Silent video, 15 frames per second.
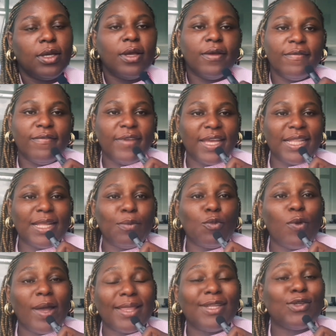Vietnam
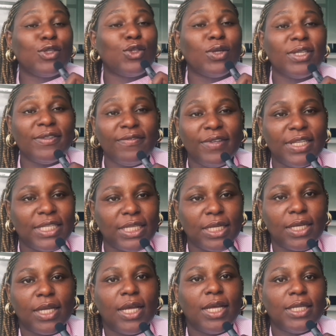4 study visa.
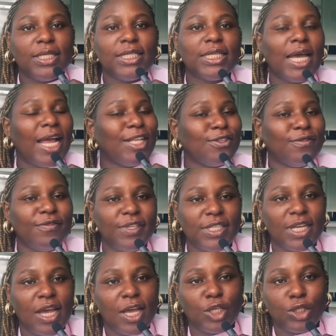These kinds of visa
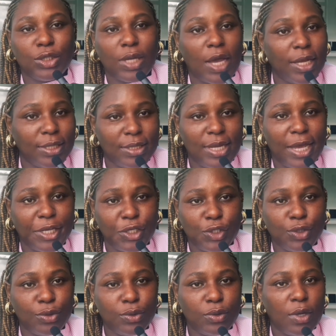they're issued